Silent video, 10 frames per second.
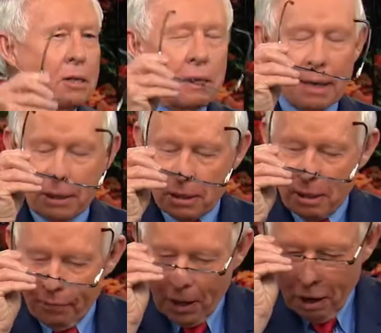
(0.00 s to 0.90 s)
States
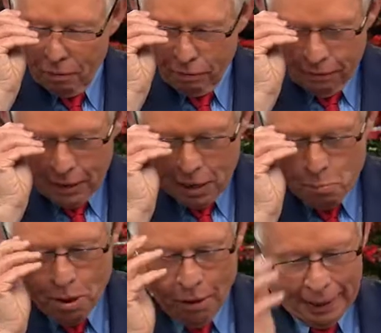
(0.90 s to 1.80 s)
of
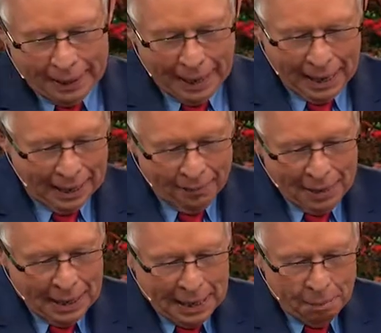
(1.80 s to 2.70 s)
America.
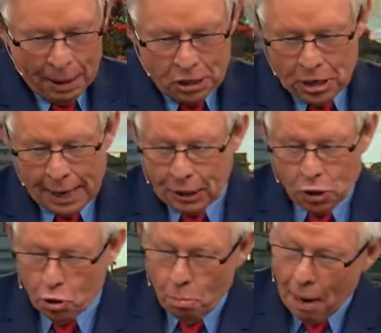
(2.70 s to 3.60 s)
Am I saying
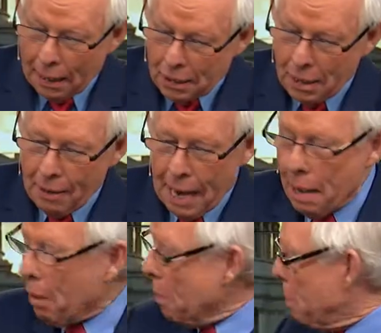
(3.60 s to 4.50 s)
too much?
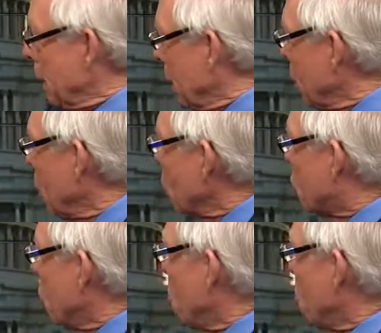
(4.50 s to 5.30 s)
Am I being too